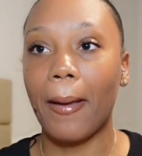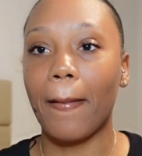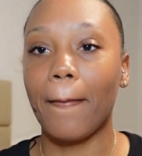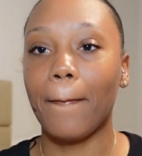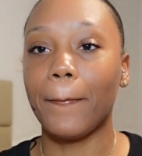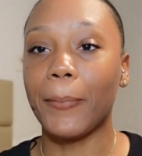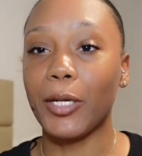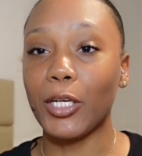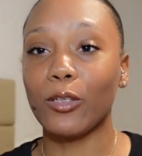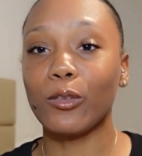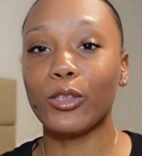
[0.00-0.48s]

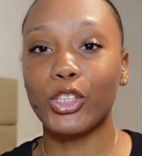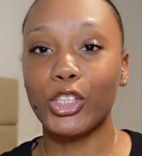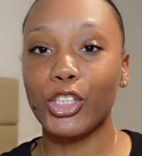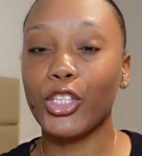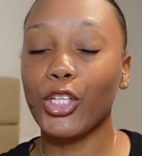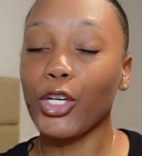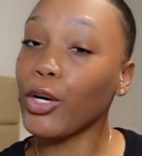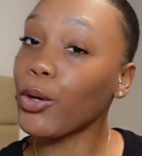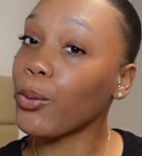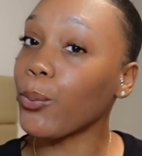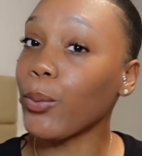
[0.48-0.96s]
Build your
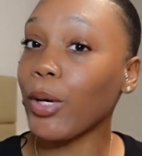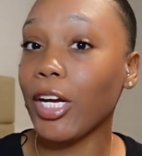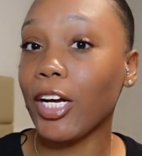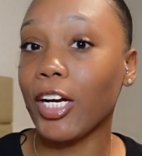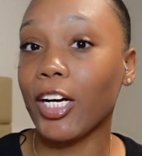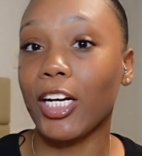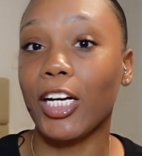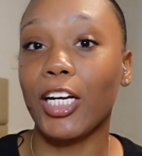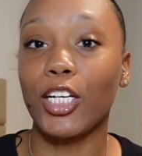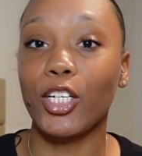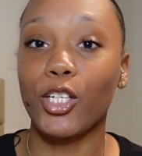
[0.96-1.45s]

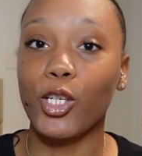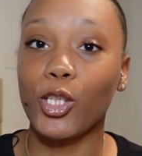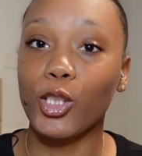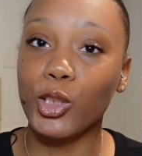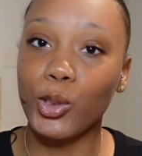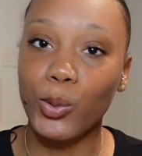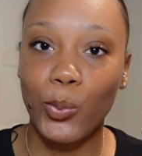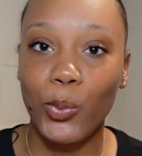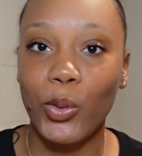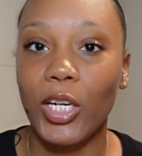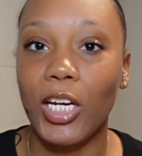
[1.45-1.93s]
career in your
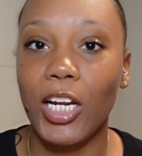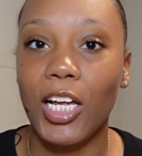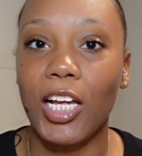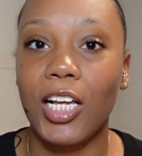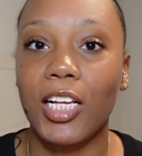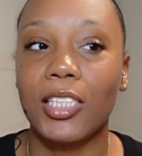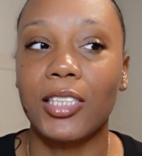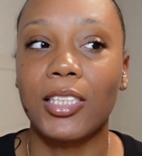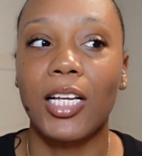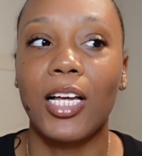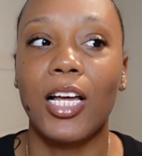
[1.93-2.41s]

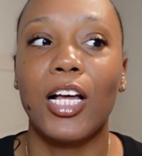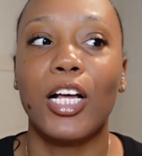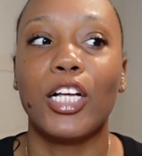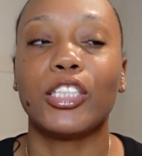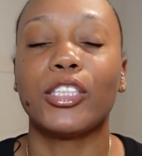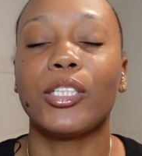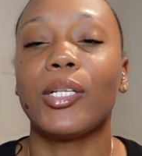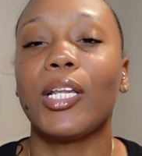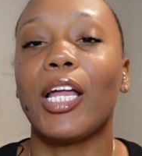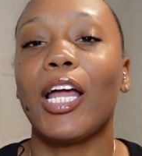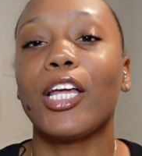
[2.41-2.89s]
20s
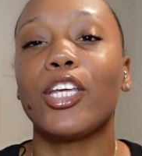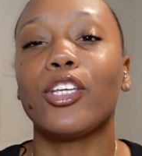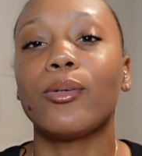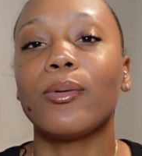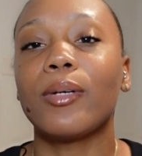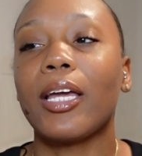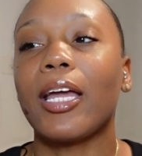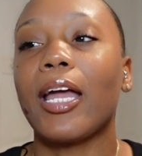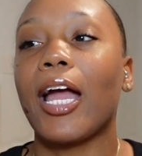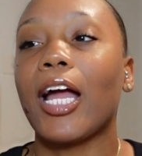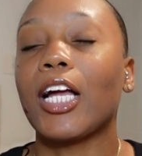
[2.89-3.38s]
so that you
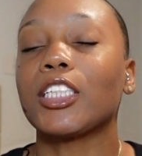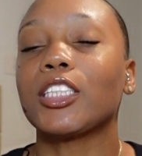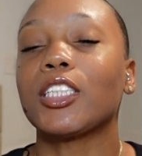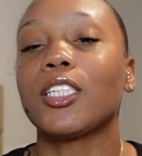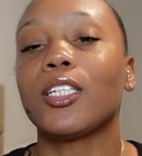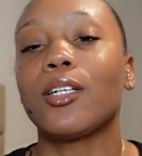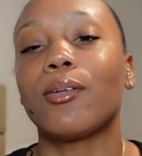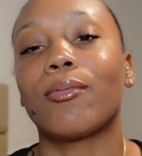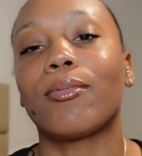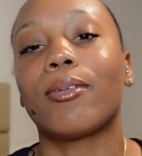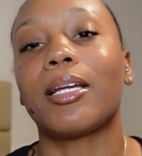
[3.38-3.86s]
can
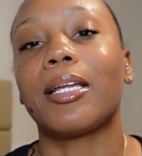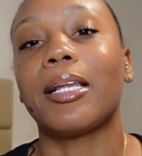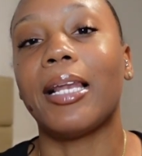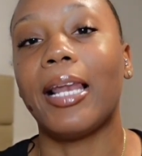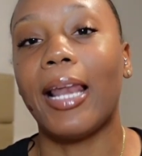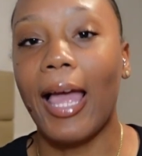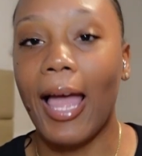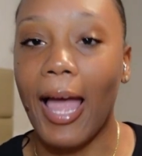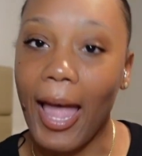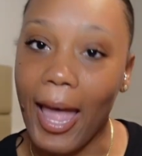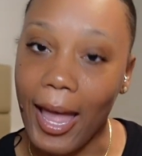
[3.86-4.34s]
actually
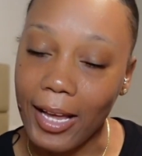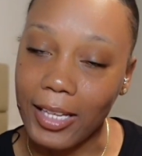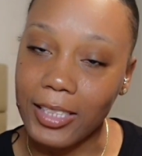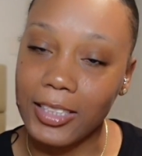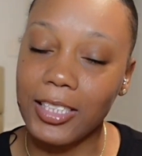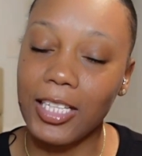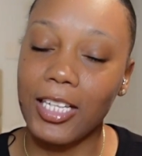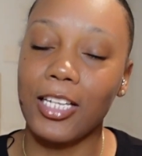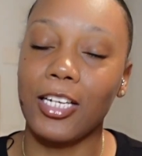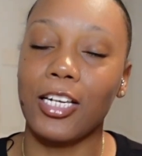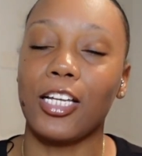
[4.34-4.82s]
relax
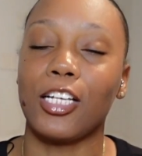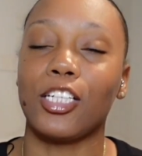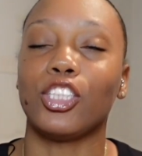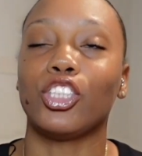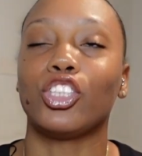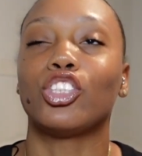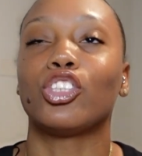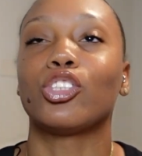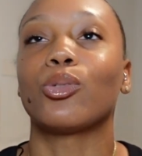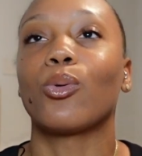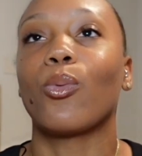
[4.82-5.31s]
and
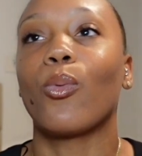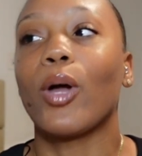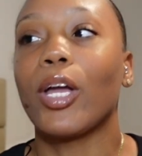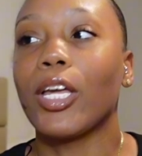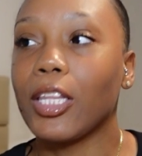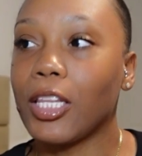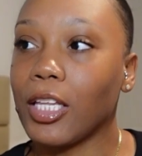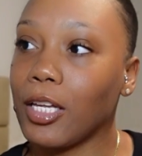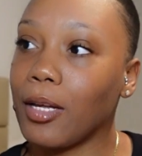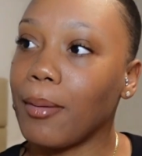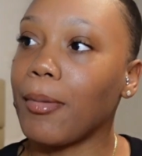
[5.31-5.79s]
enjoy
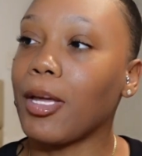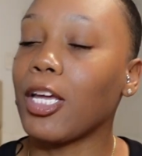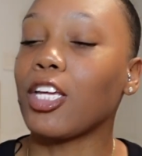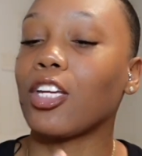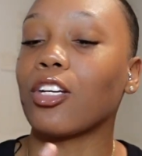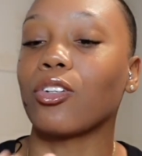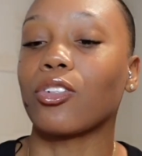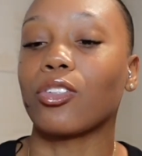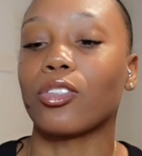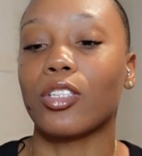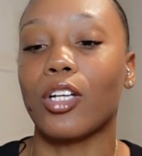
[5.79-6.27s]
them in
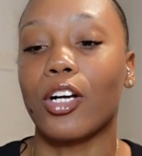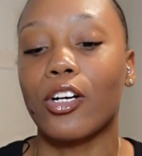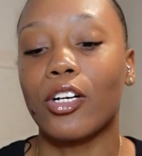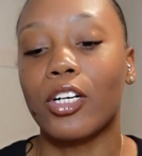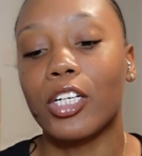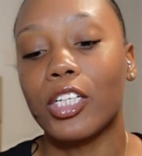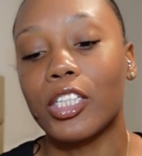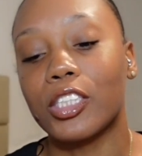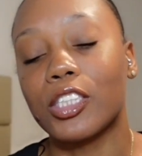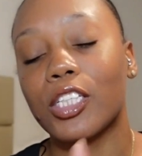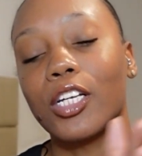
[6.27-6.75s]
your
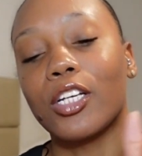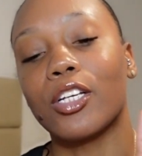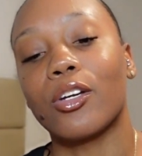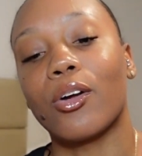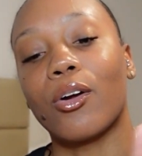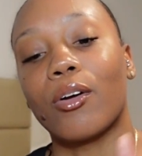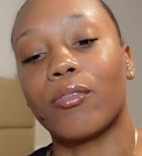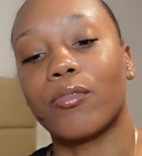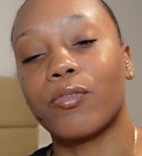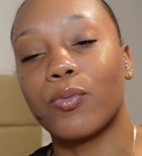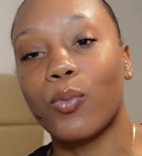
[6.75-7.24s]
30s and
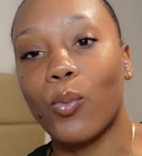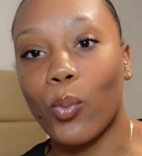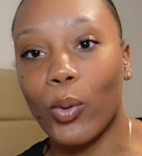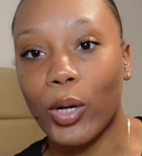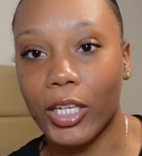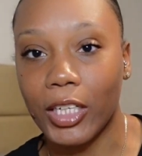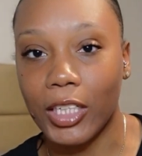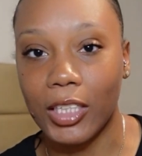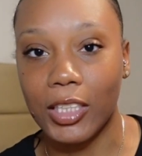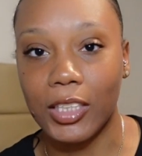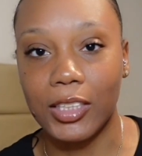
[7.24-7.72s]
your
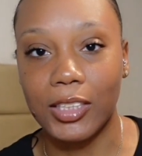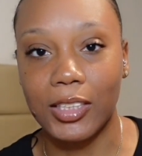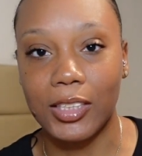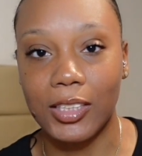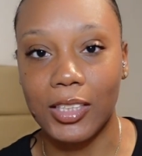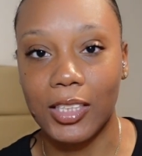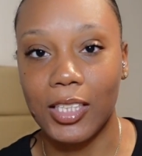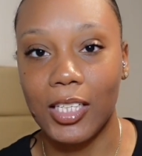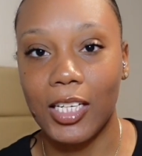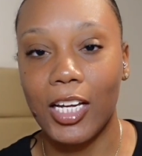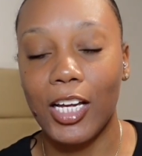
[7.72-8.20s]
40s.
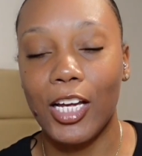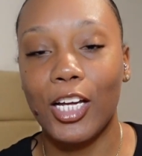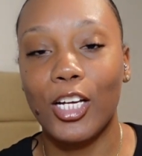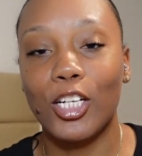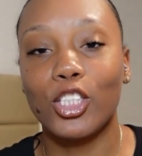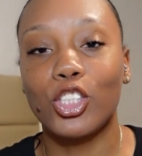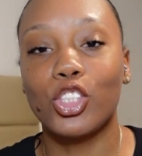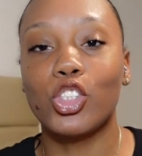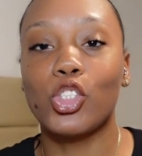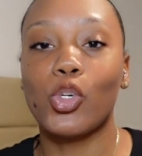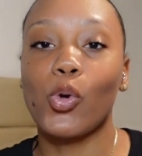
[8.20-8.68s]

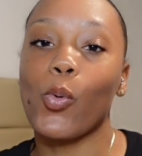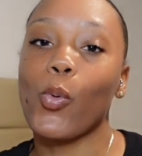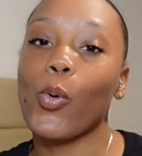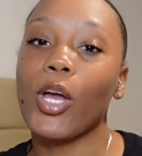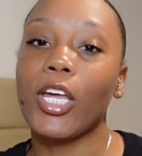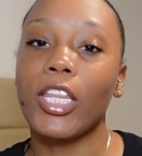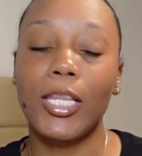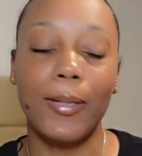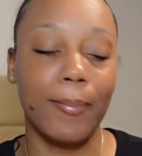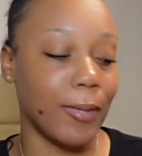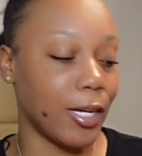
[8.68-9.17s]

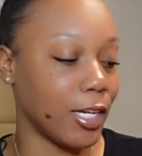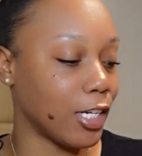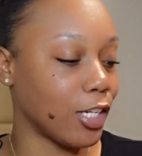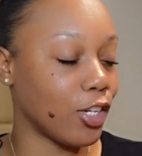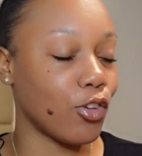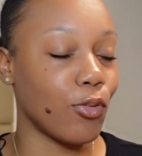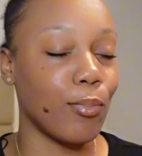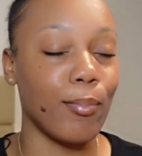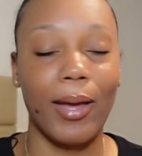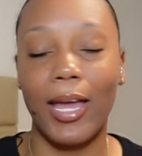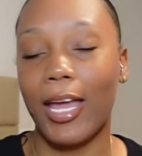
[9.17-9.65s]
Enjoy the money
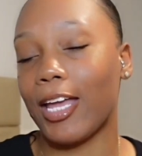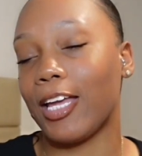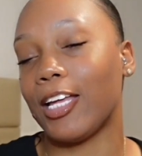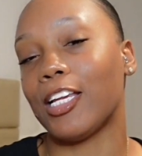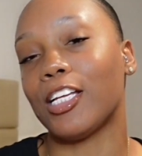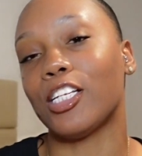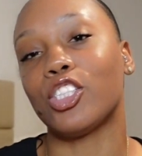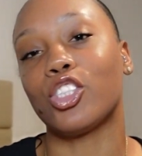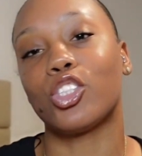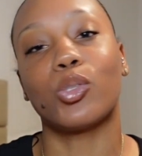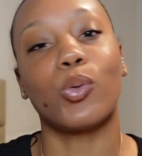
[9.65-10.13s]
you made.
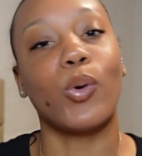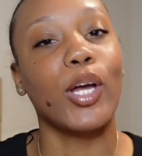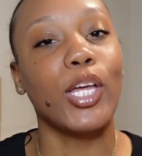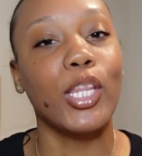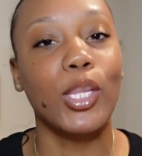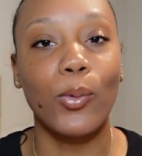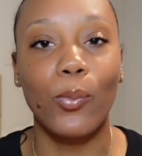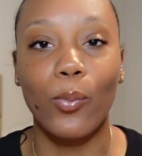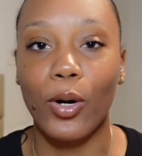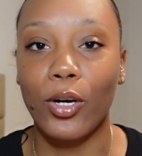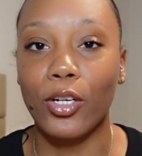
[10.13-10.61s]
Enjoy
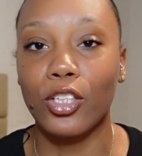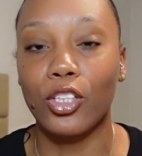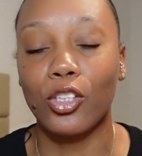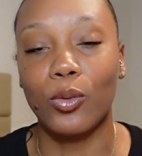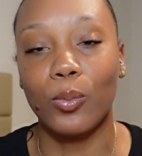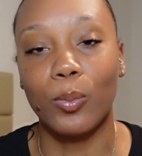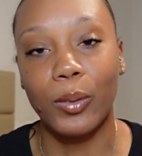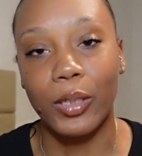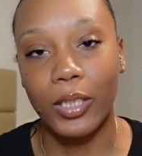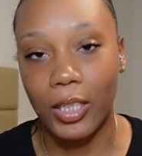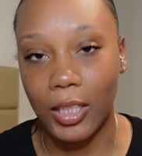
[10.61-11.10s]
the work you
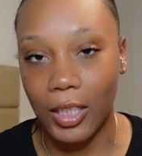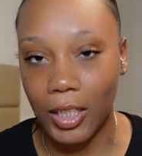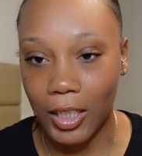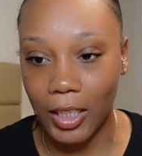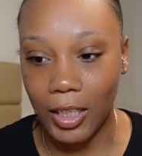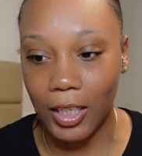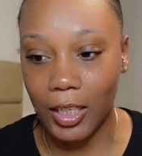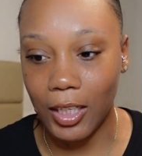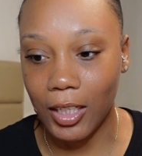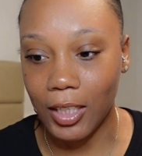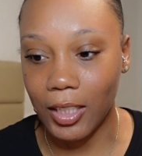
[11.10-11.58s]
put
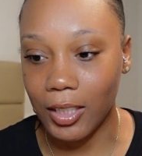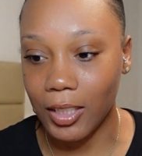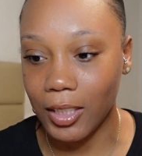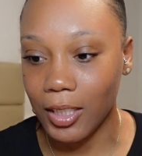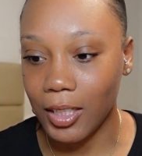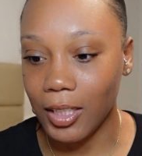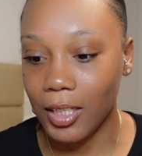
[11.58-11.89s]
in.